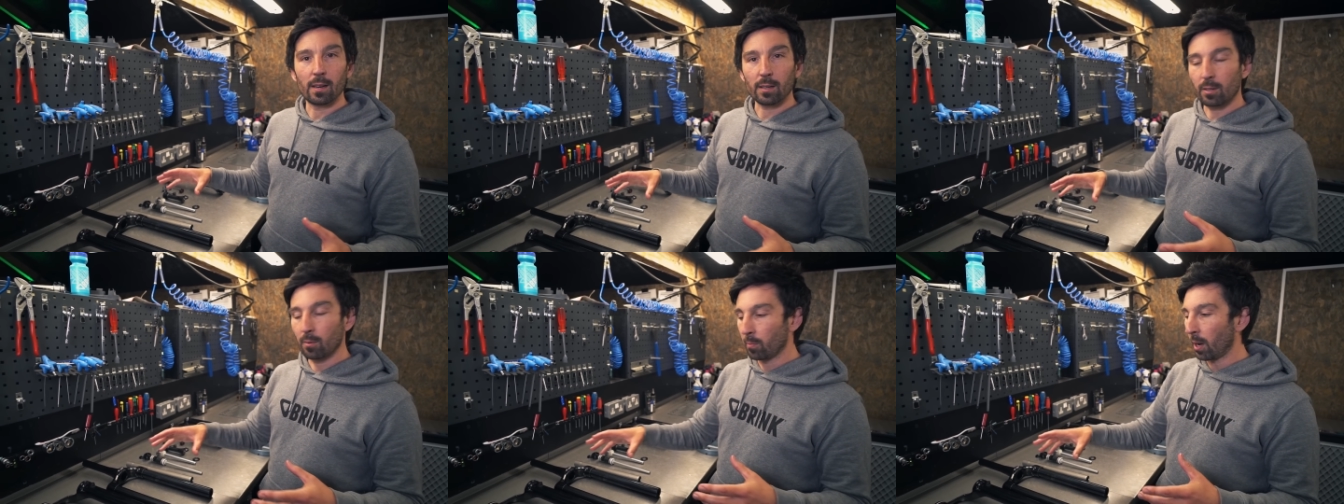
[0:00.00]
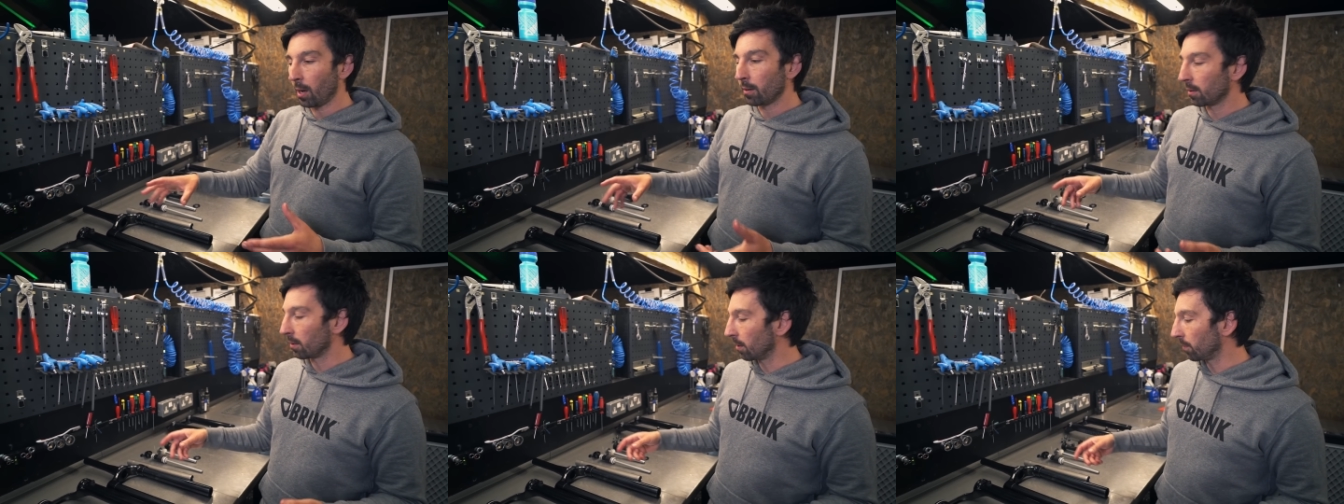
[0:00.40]

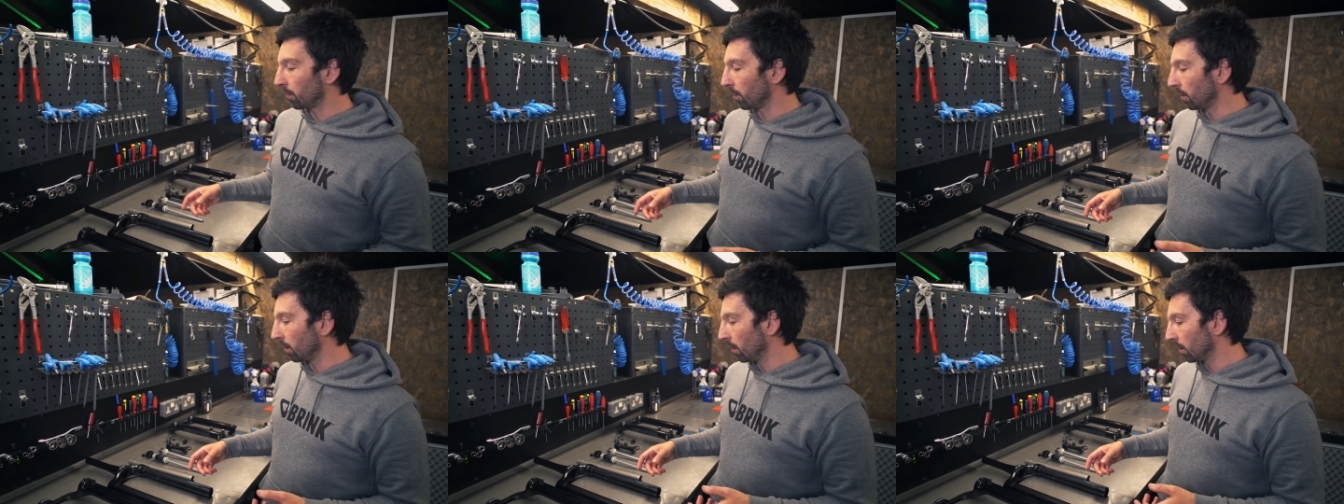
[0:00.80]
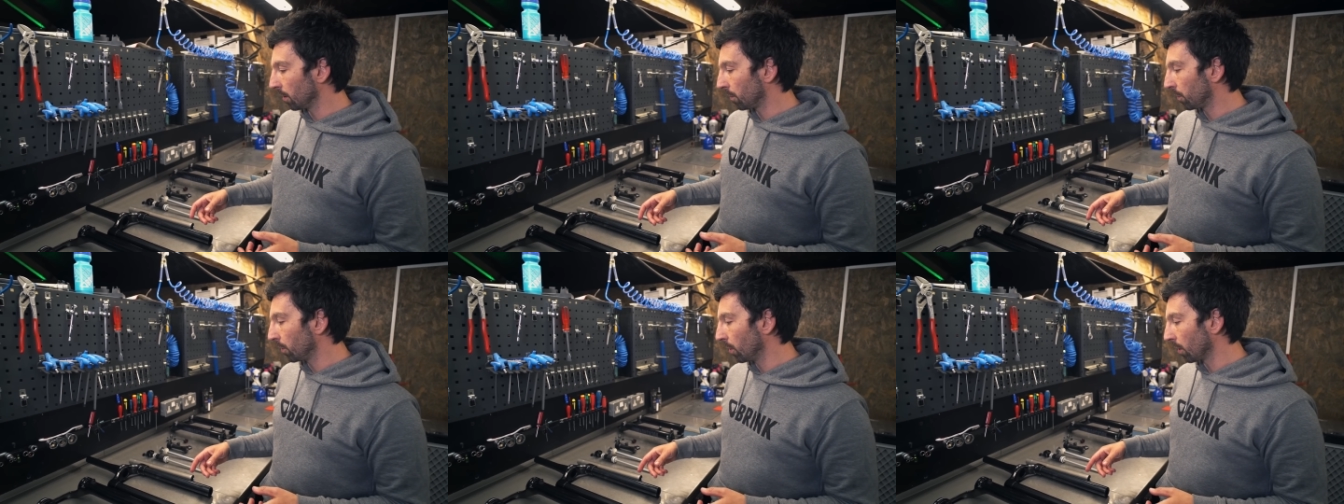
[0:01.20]
component of
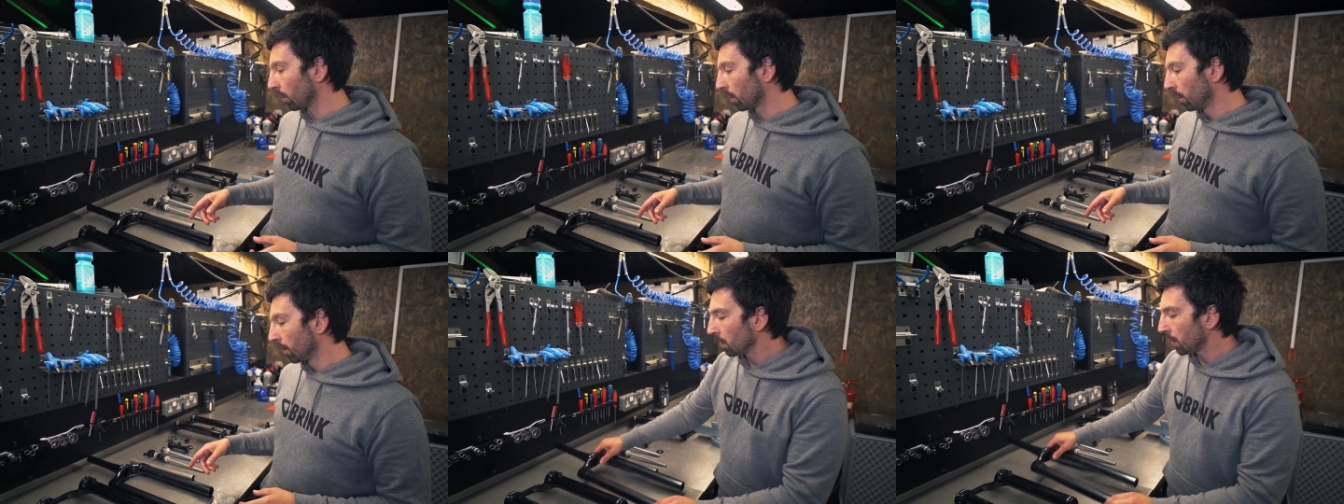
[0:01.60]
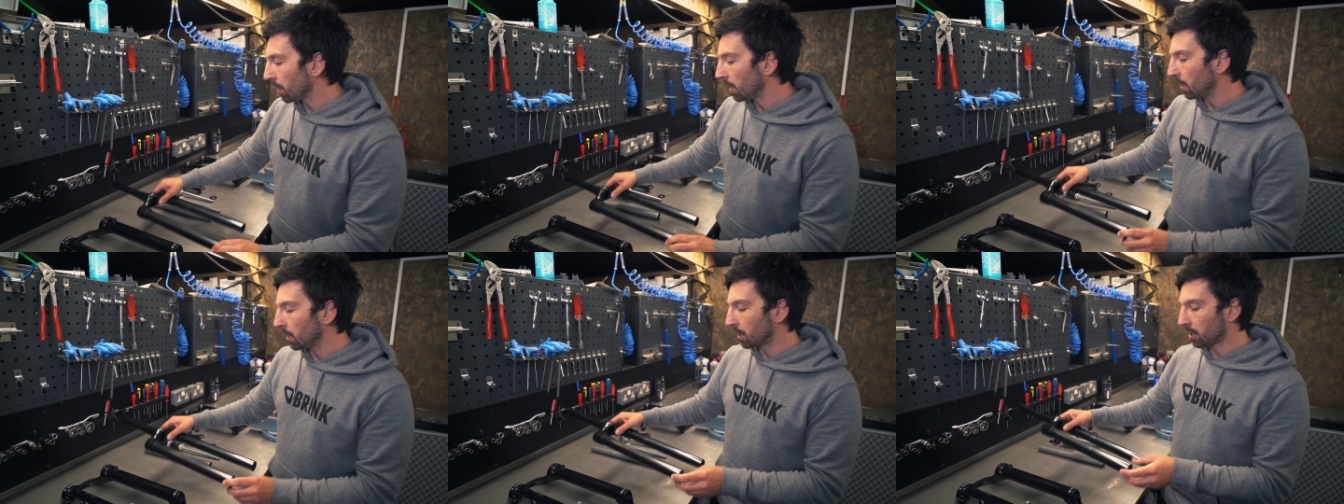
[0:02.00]
the fork.
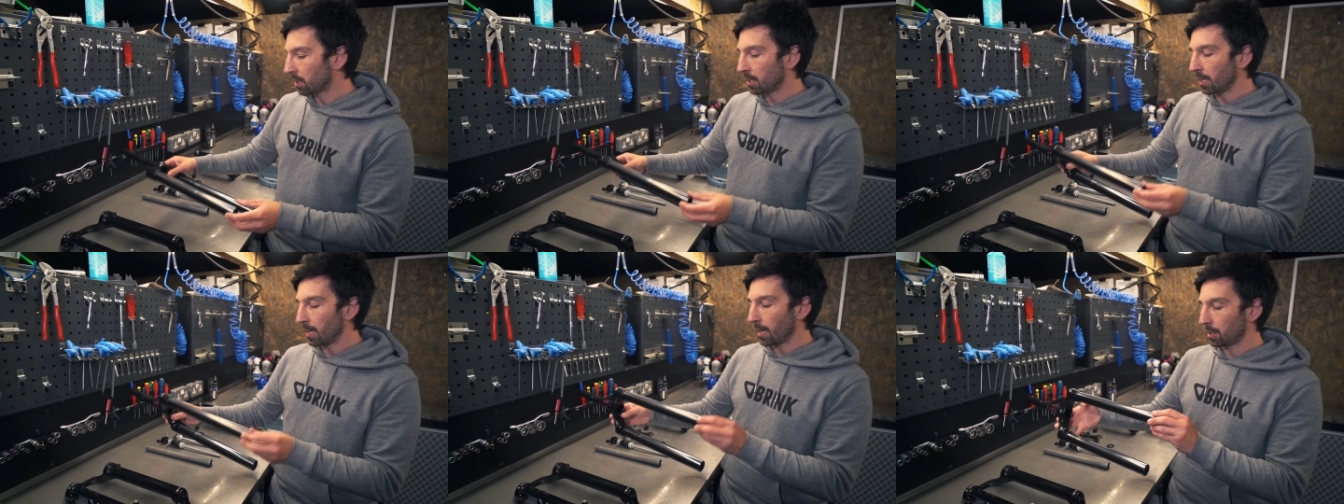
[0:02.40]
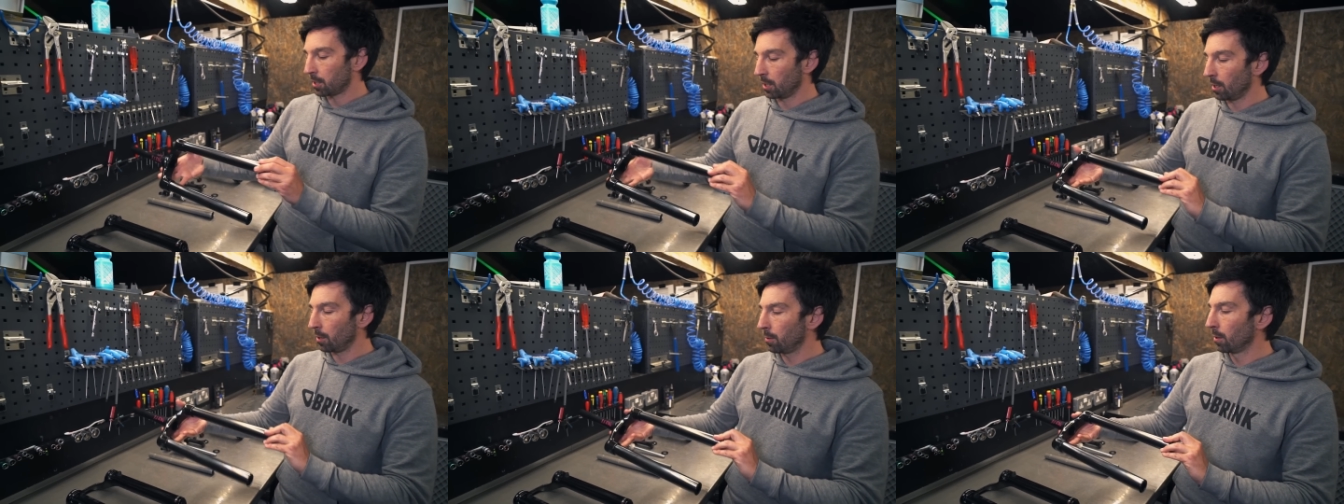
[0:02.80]
The
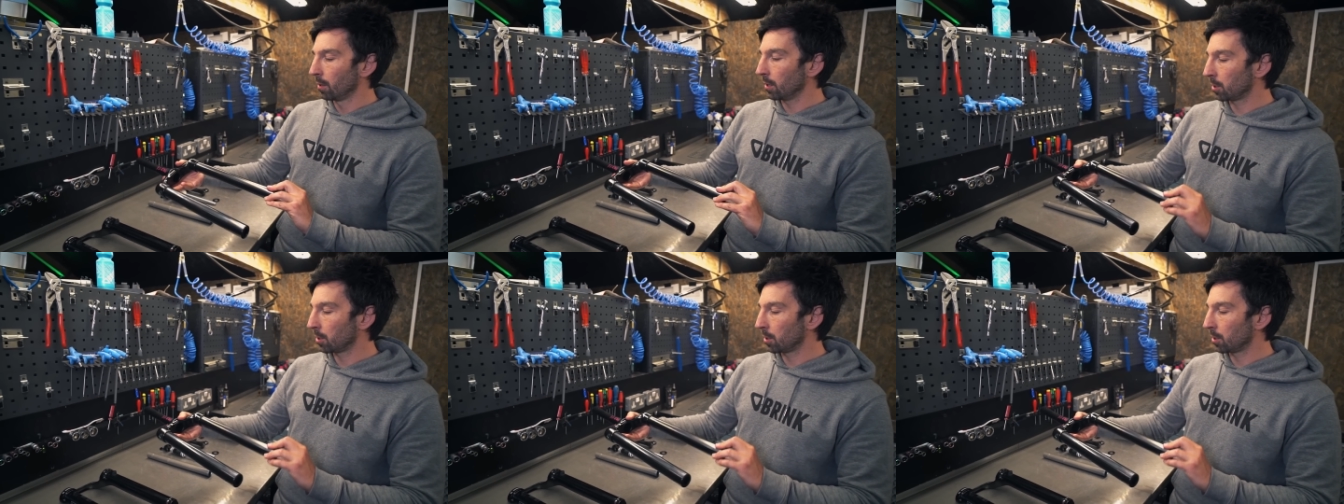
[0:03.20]
CSU,